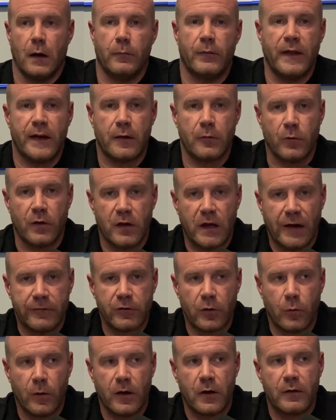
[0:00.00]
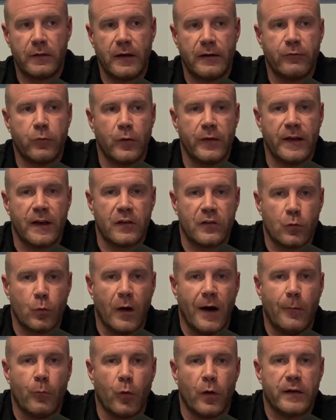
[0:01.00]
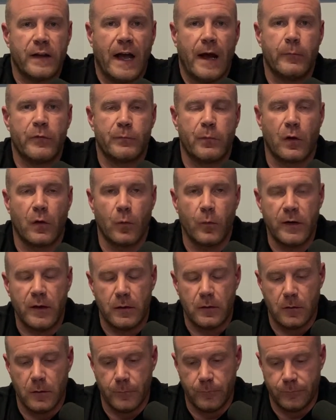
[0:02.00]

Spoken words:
They can recover quicker, and therefore they can squat more times per week.